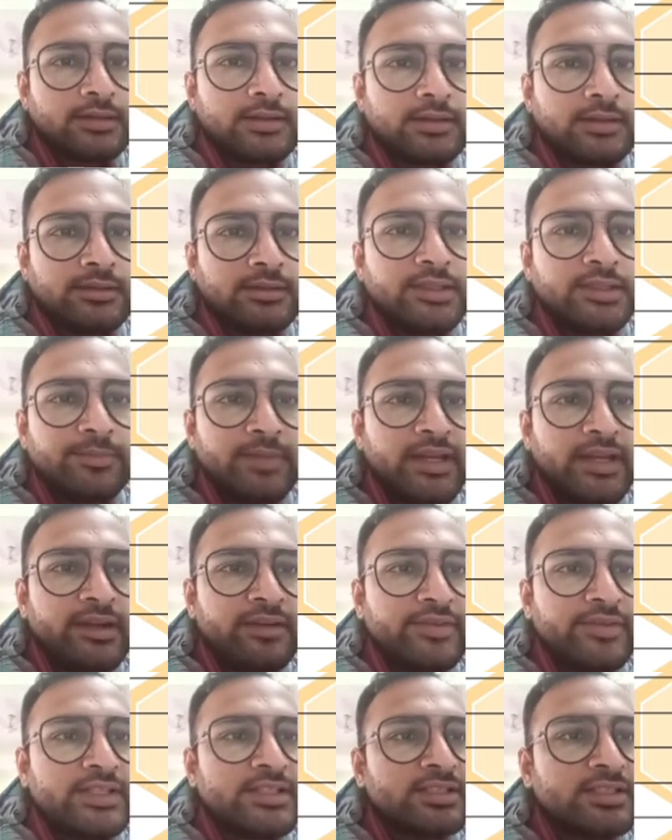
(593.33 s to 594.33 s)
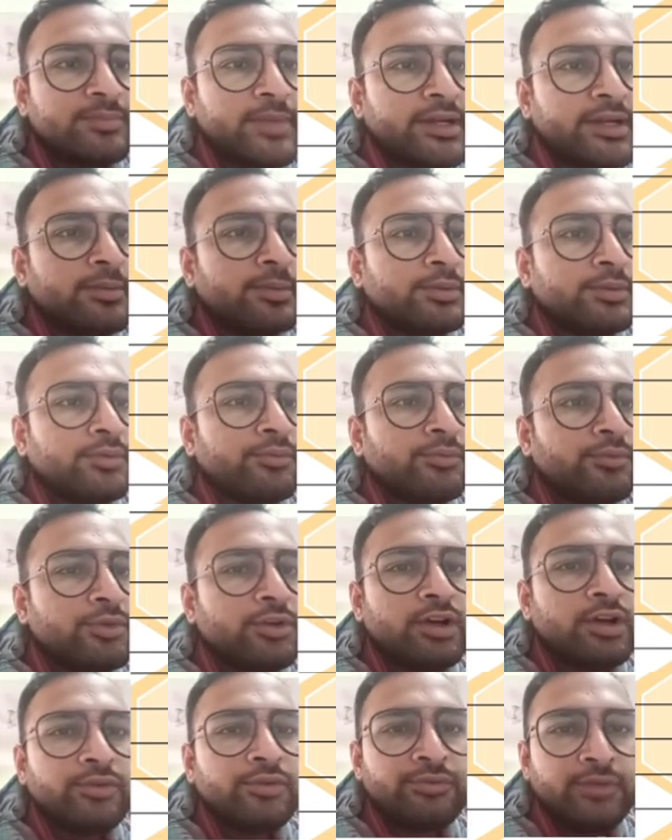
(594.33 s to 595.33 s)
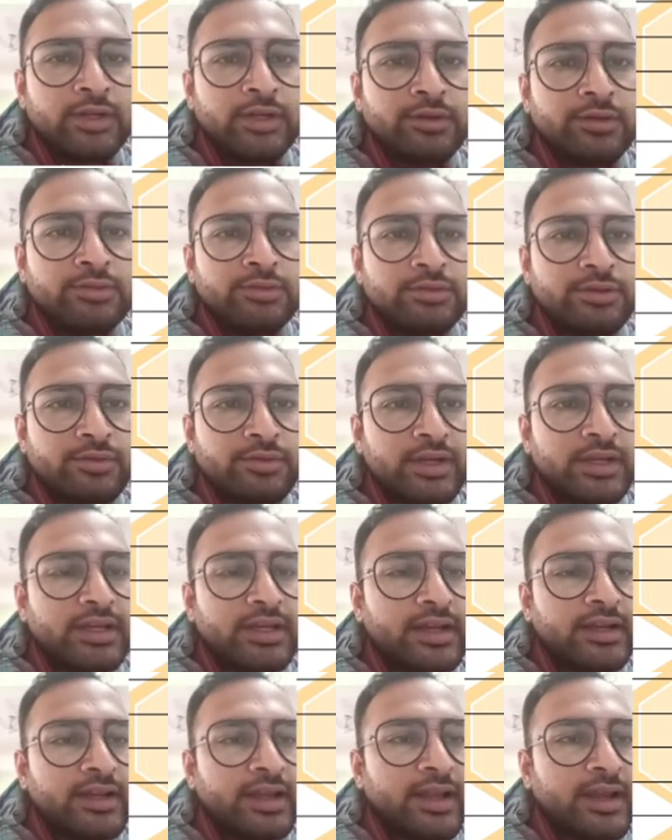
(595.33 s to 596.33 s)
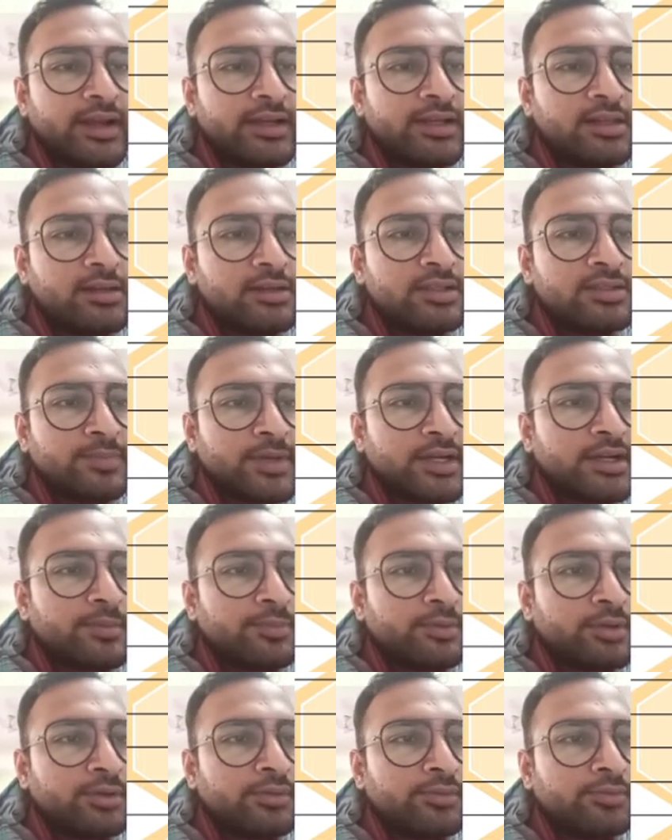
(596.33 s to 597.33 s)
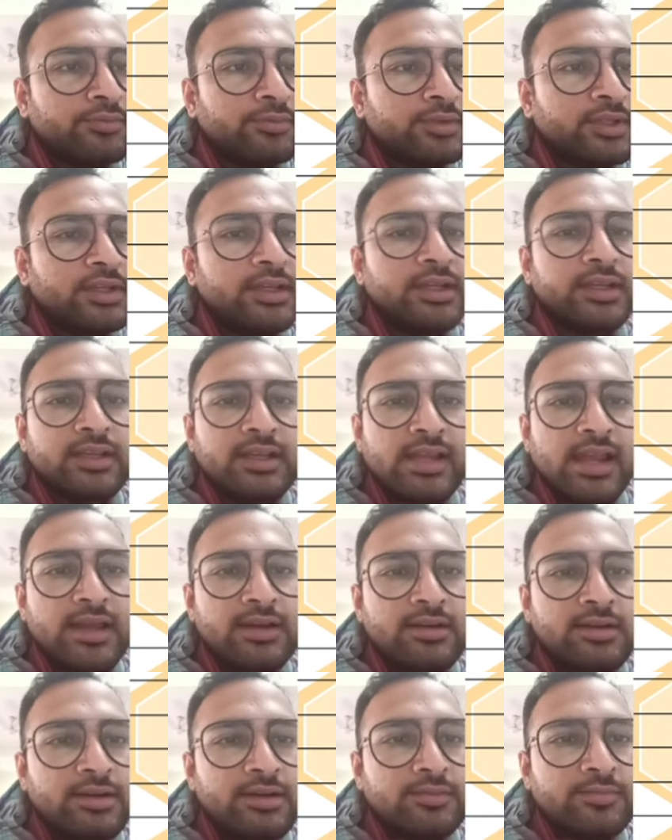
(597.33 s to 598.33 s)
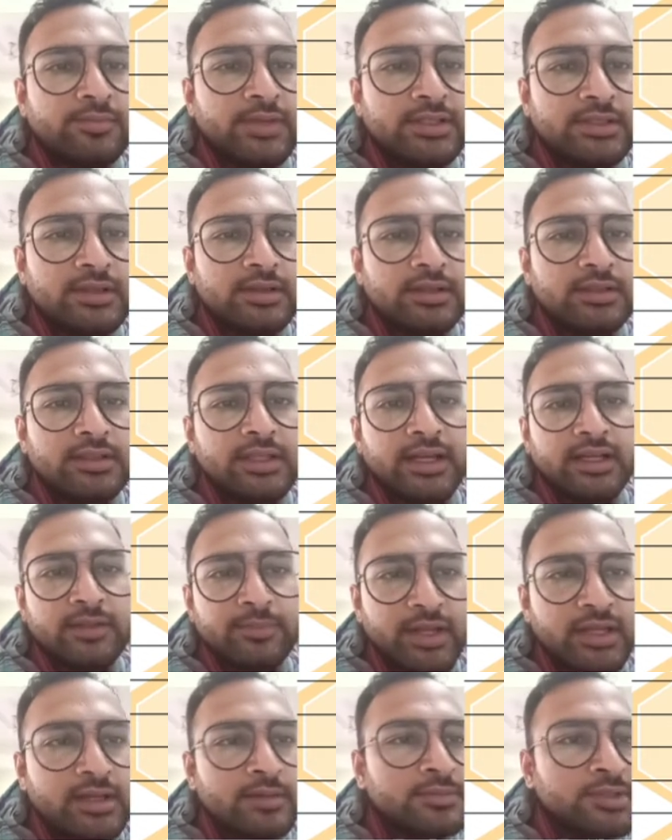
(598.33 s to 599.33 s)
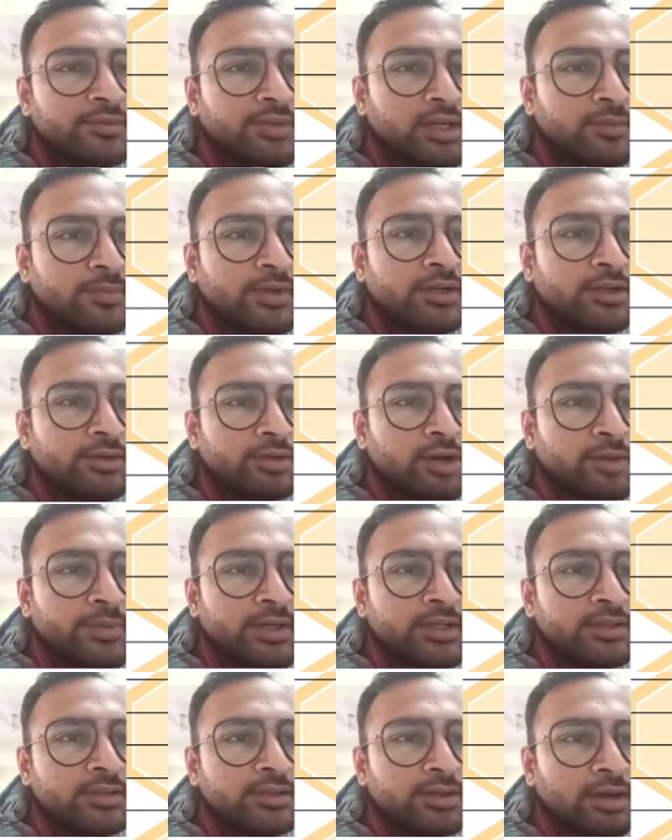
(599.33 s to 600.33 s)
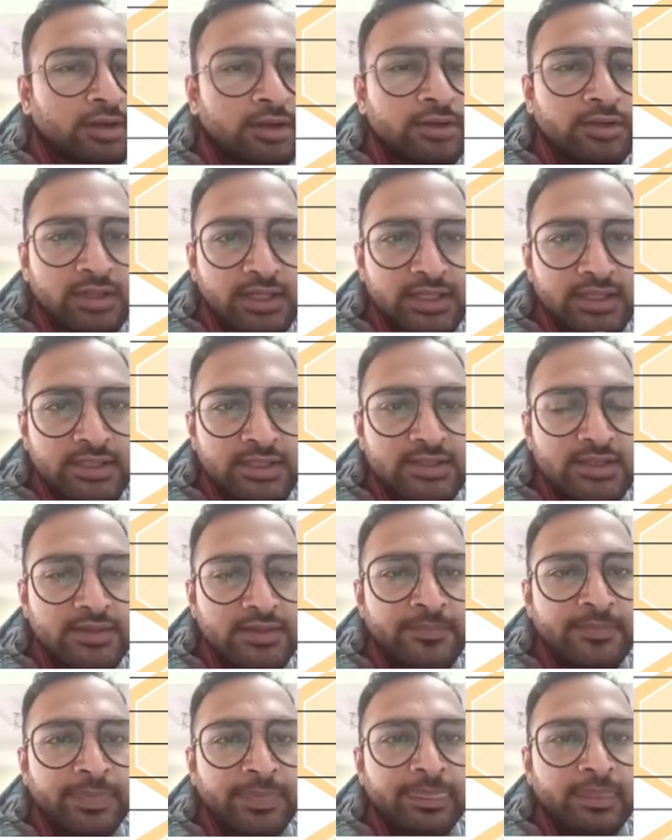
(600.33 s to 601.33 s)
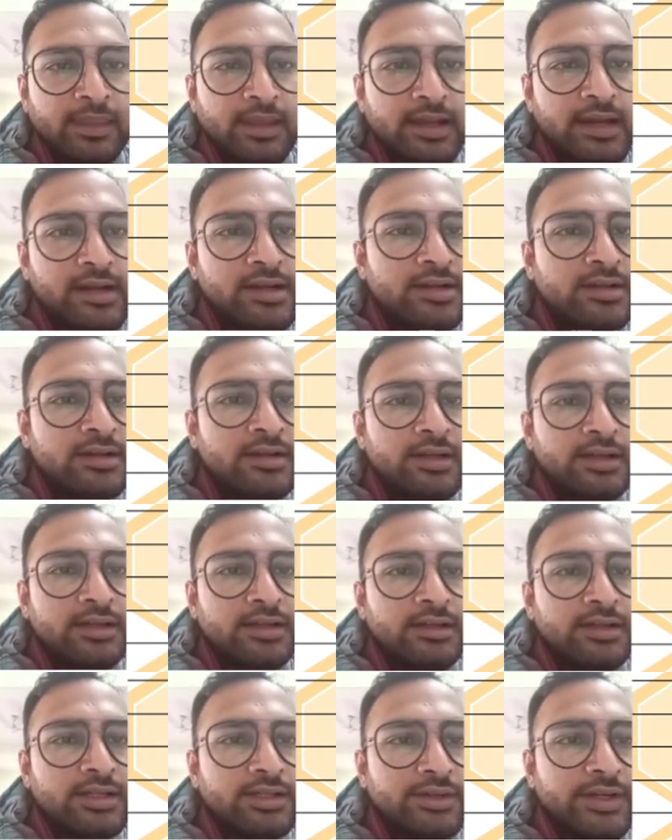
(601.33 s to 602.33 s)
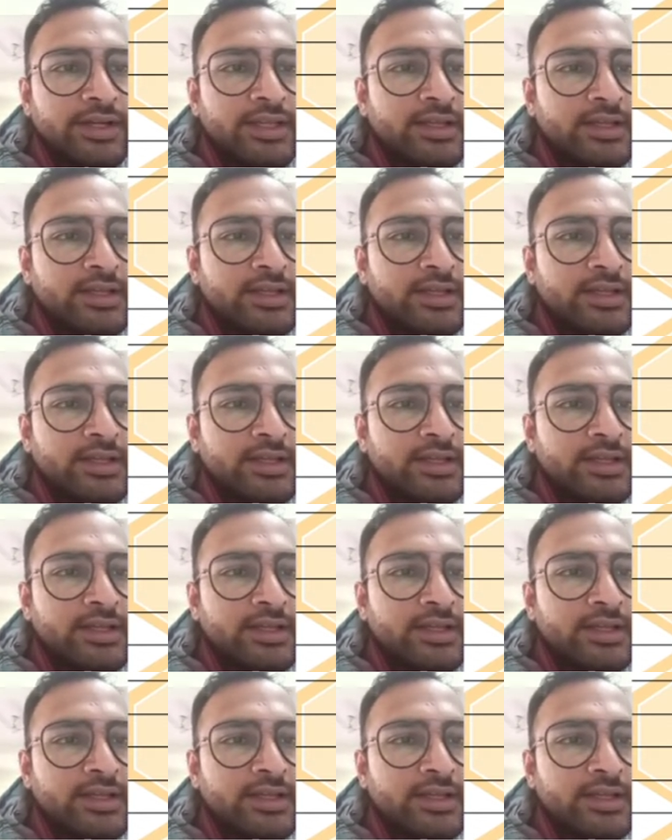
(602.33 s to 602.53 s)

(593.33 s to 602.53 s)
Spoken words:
The blade, which is made out of the wood of willow tree, and handle is made out of the cane that becomes available in European colonialists and trading